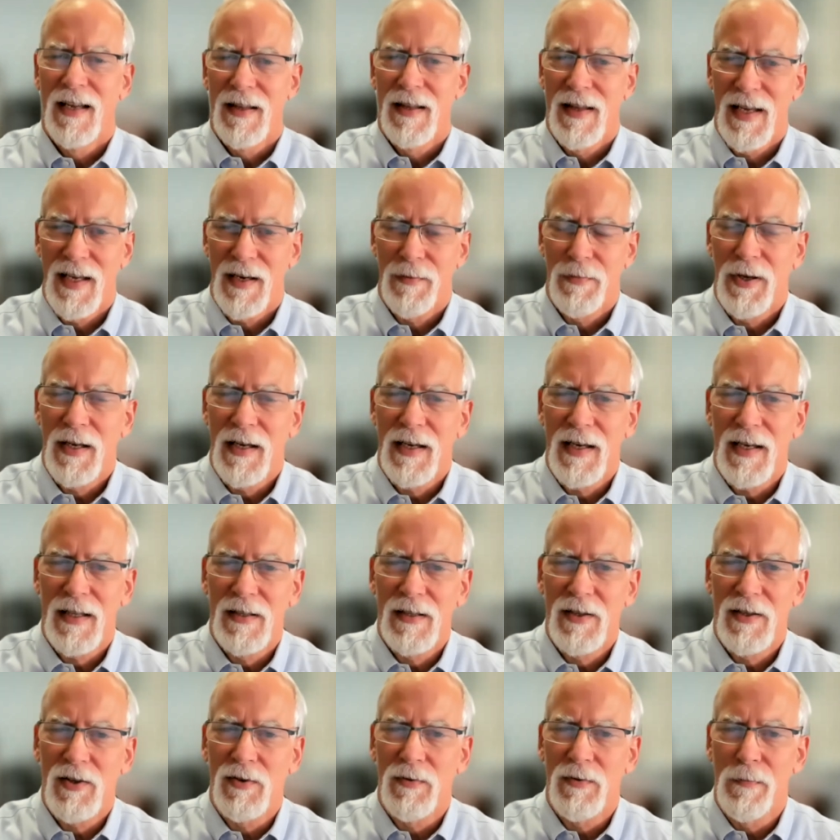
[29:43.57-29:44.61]
They apply a
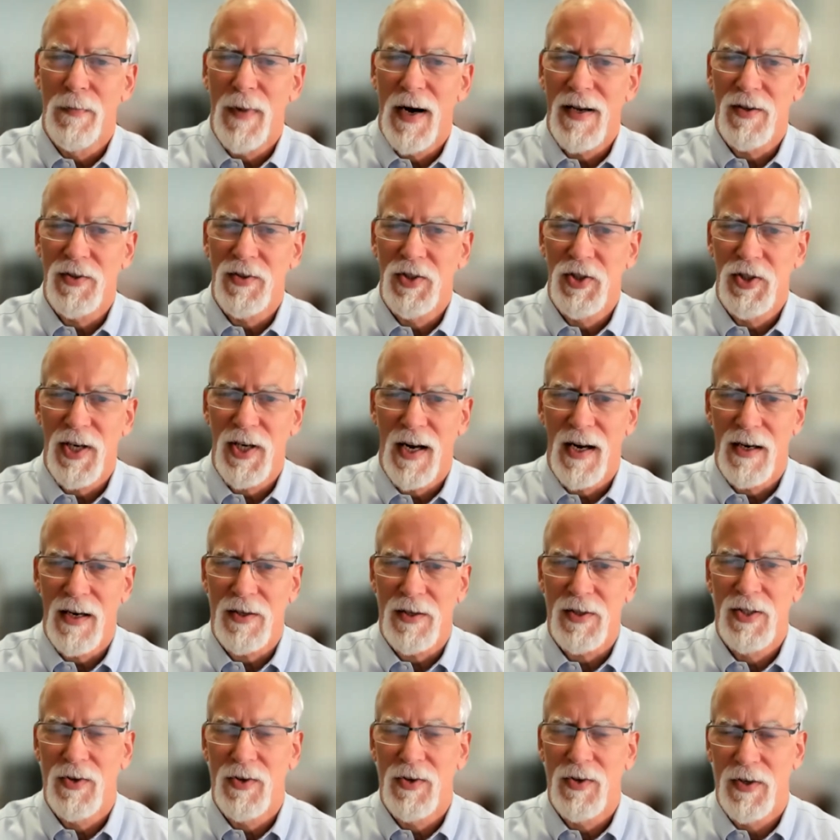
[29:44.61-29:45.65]
little mild
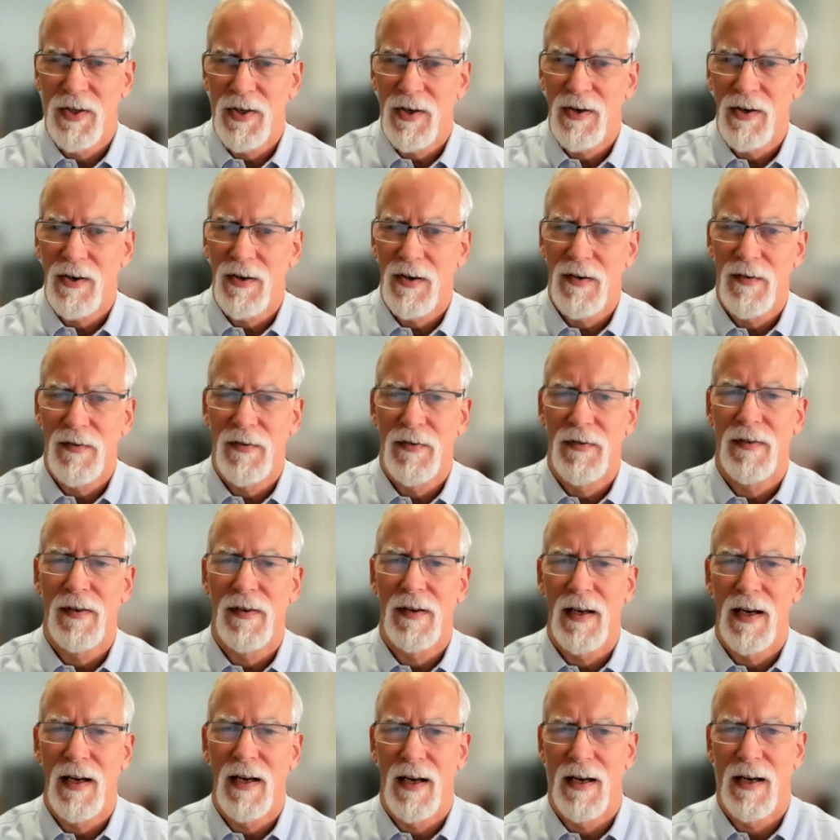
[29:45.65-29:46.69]
shock to the nerve,
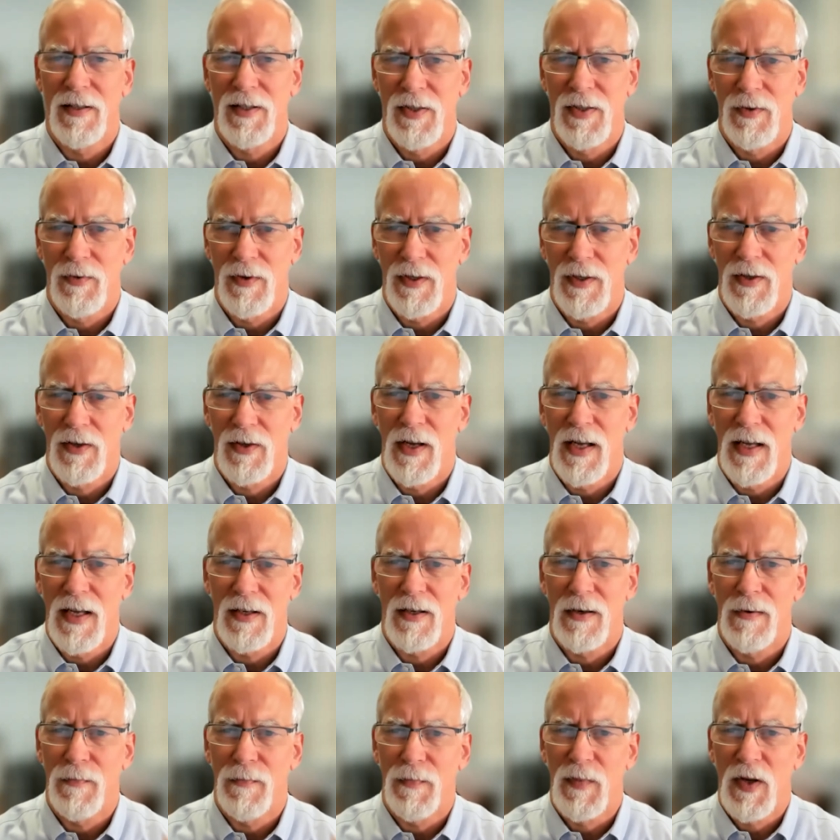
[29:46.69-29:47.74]
uh, so it, it
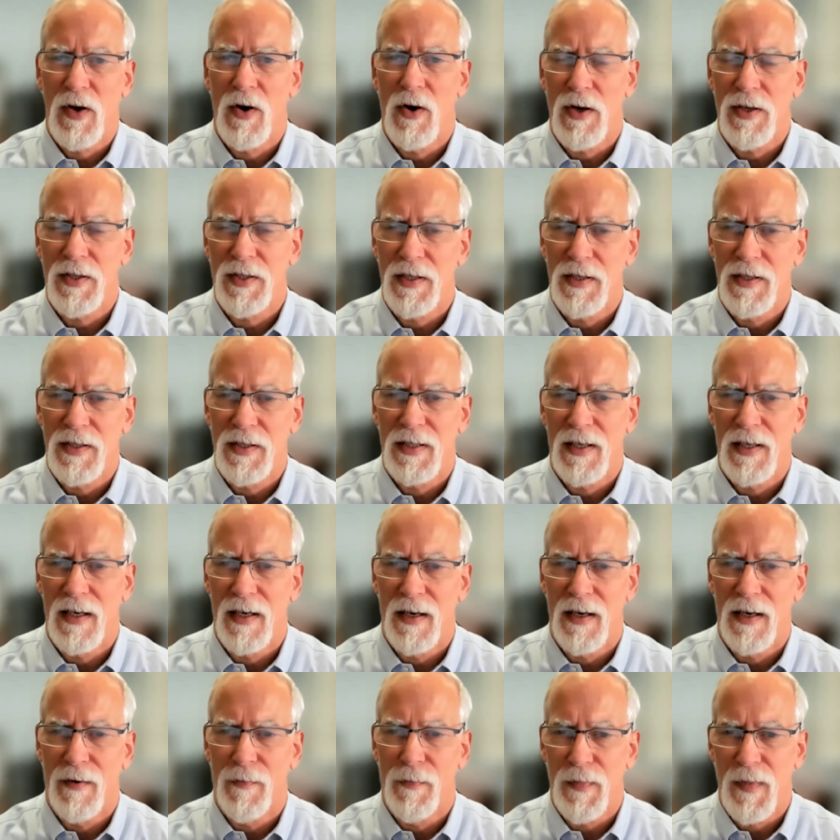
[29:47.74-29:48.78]
causes
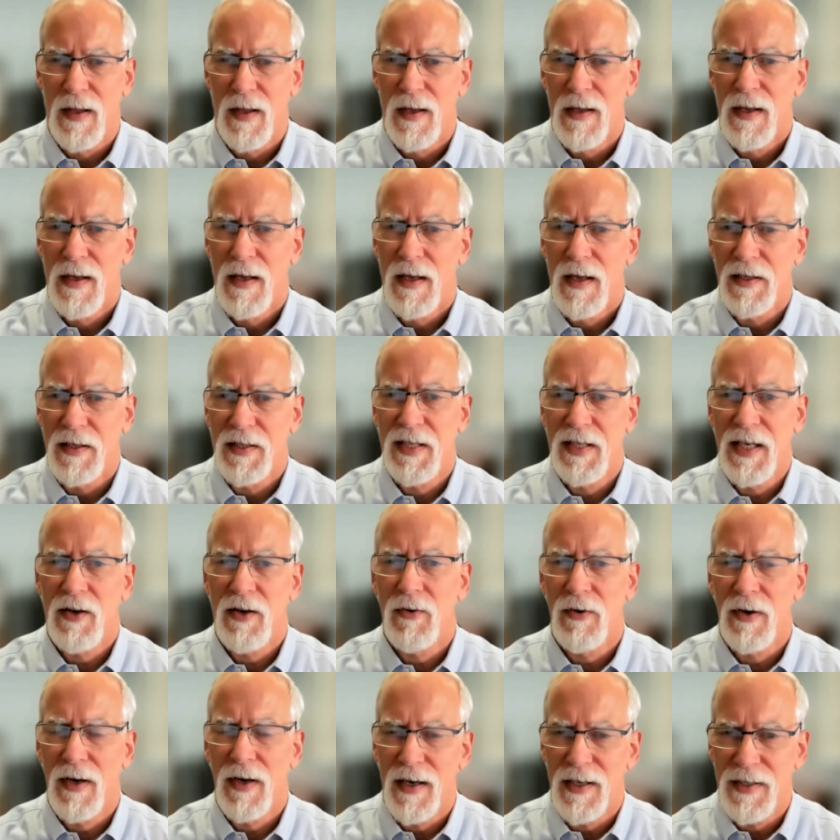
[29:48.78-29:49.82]
um, a
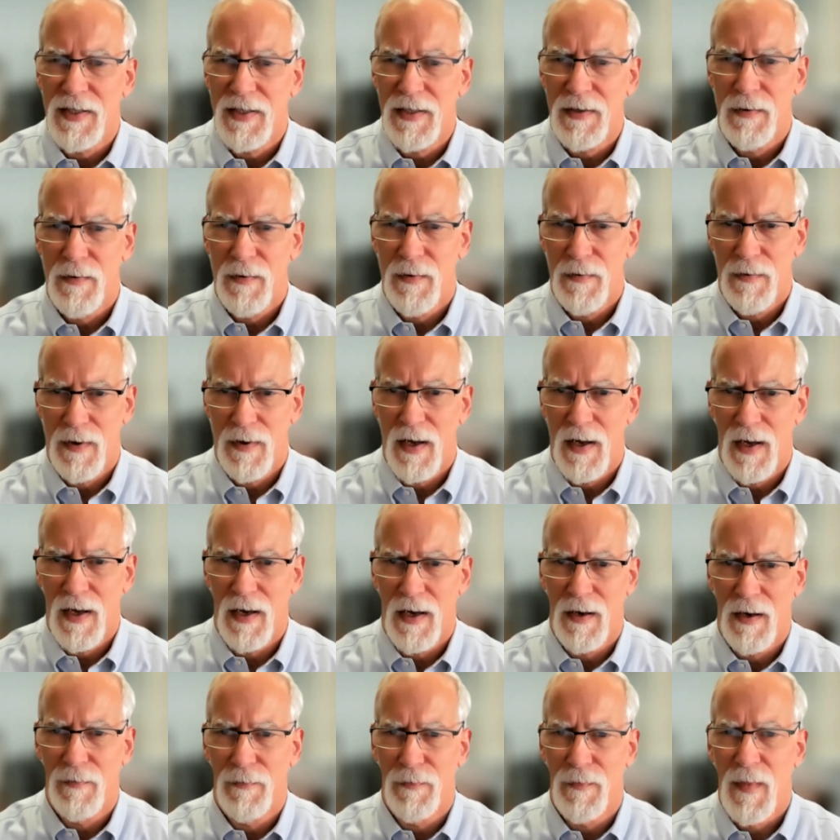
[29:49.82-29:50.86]
synchronized
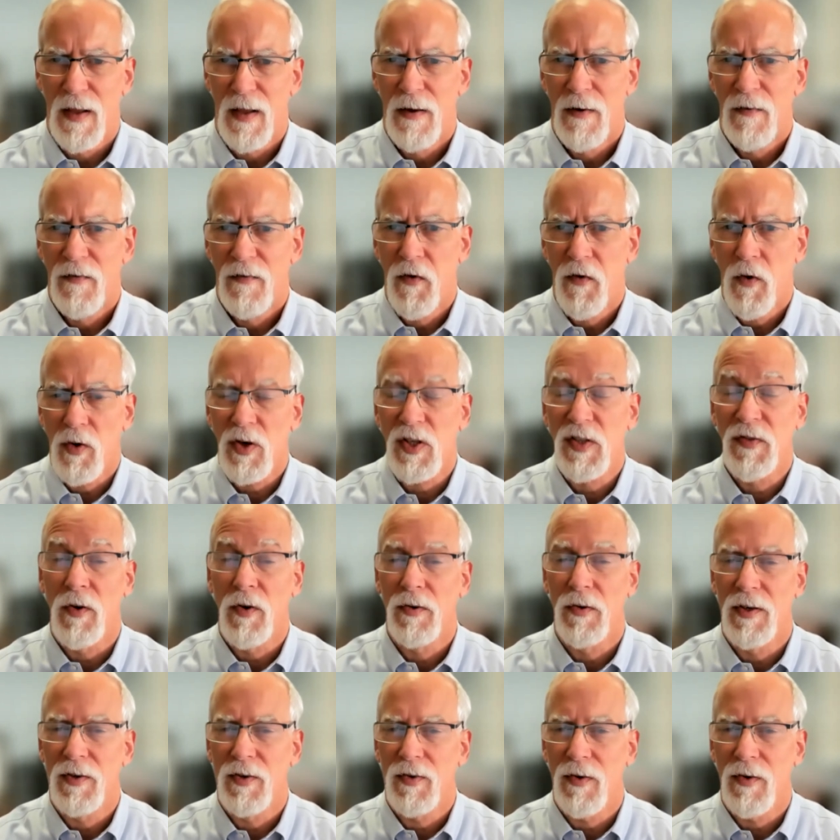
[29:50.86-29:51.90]
um, forceful
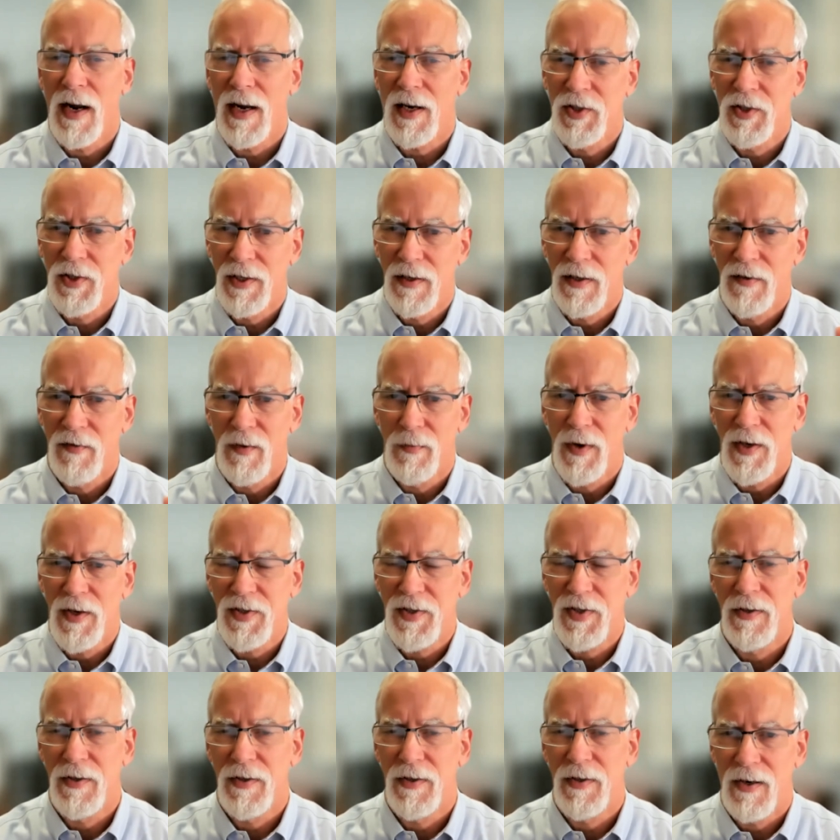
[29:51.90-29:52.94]
contraction of the
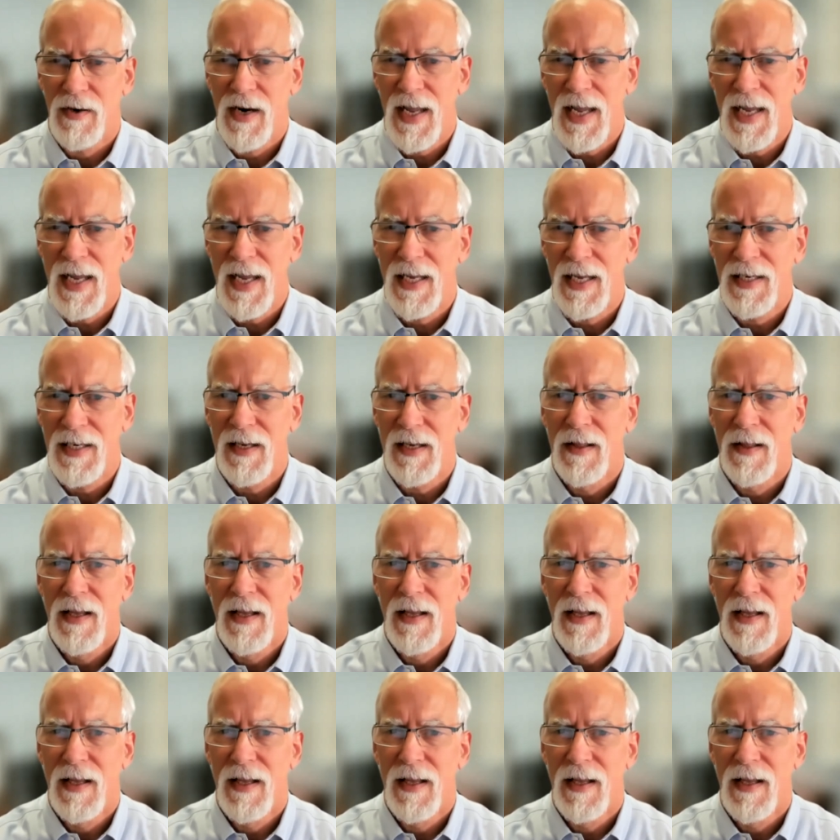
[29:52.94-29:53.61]
muscle in your hand.